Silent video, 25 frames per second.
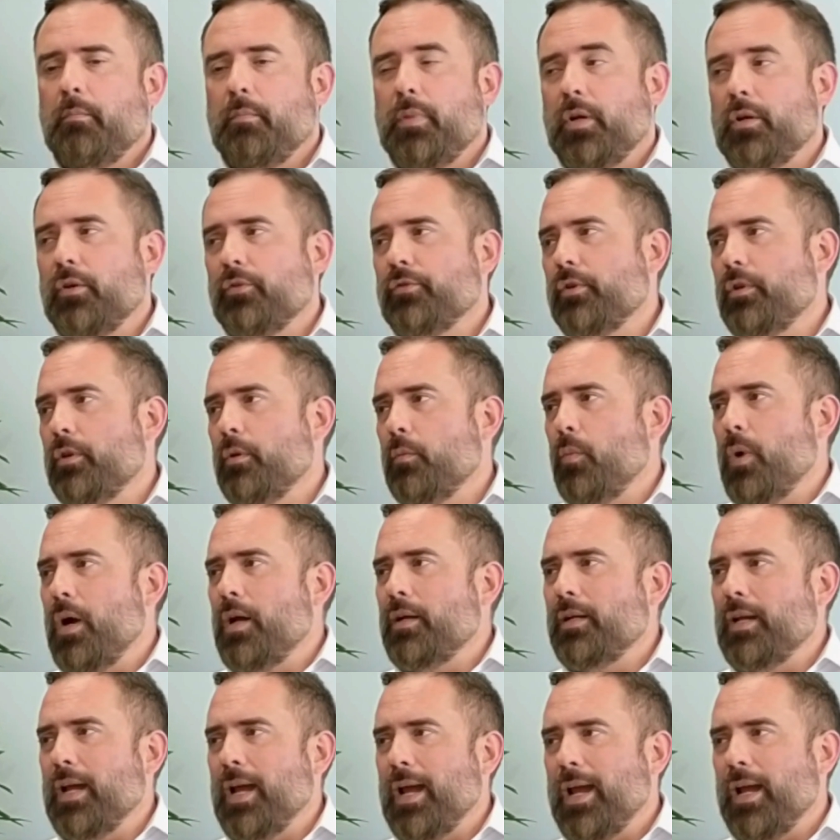Because on the
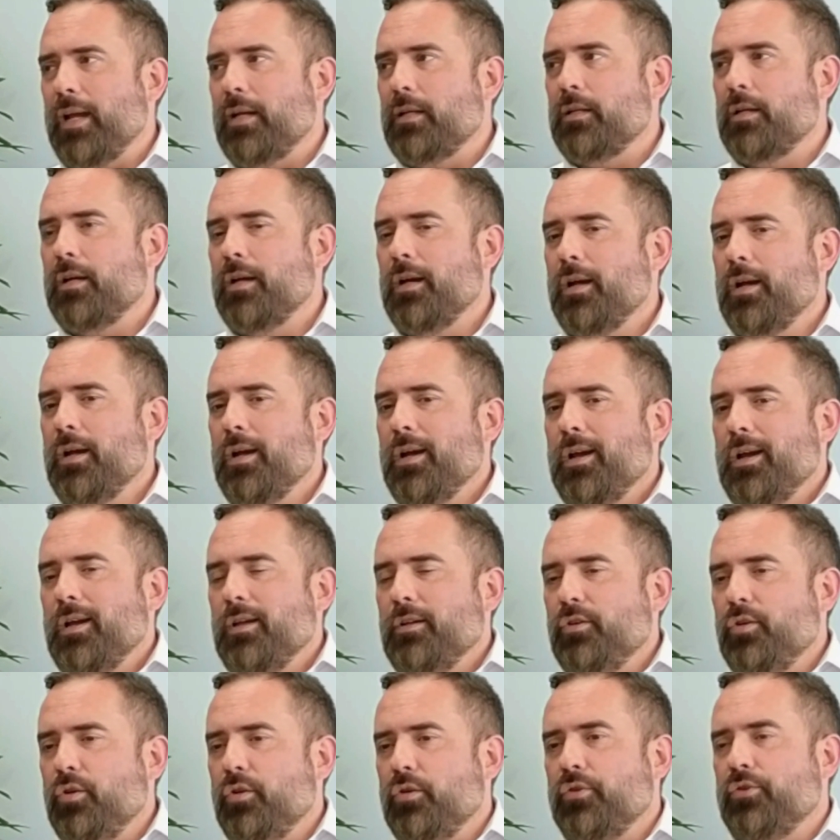one hand,
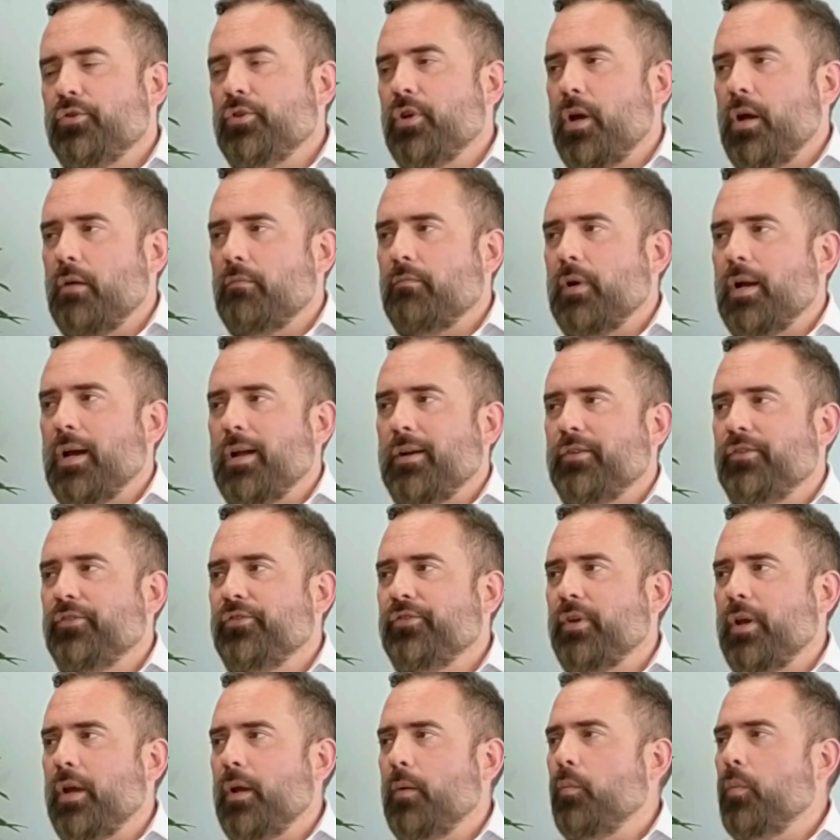you could turn around and
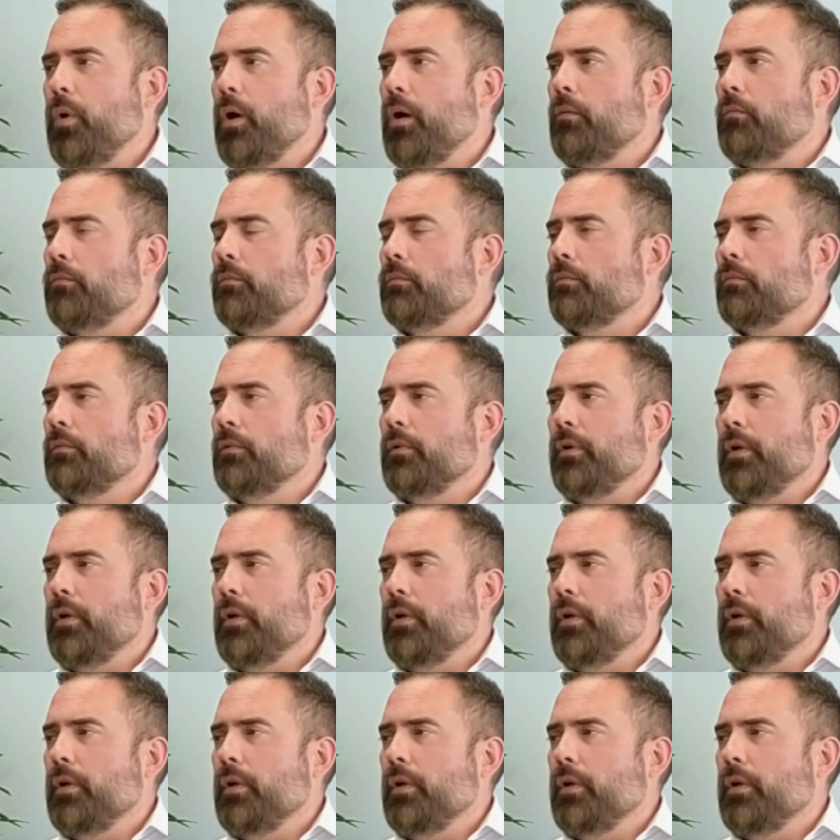say, well,